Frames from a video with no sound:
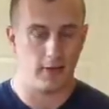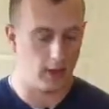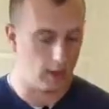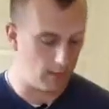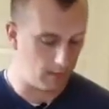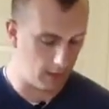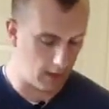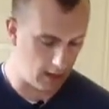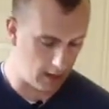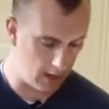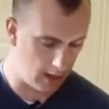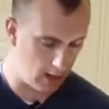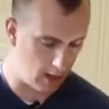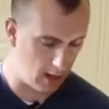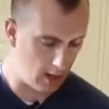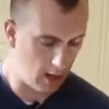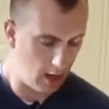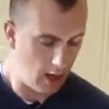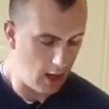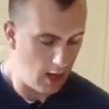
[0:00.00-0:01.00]
think I'm going to need
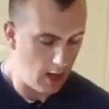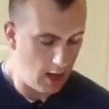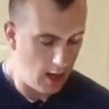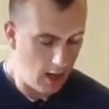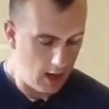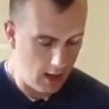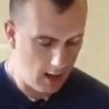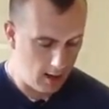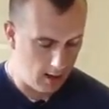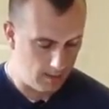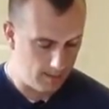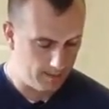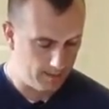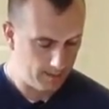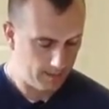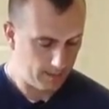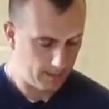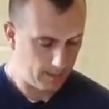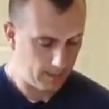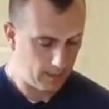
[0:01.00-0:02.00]
it.
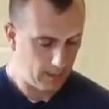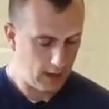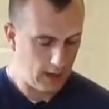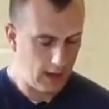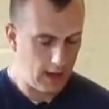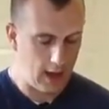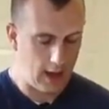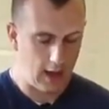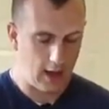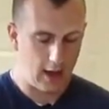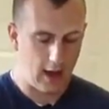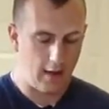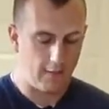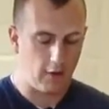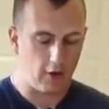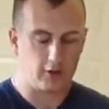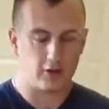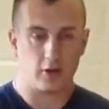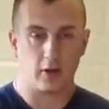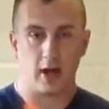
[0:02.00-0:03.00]
And I've
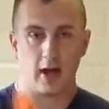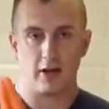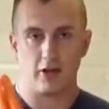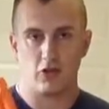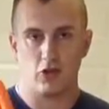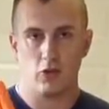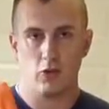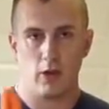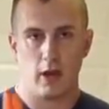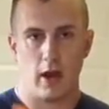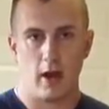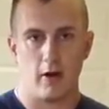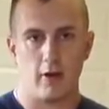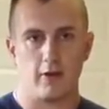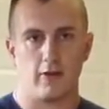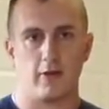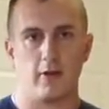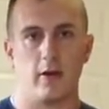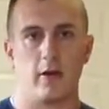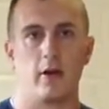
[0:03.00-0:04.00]
also got 2
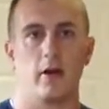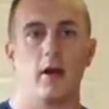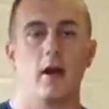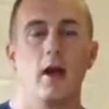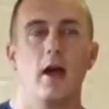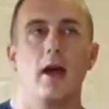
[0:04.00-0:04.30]
carrots here.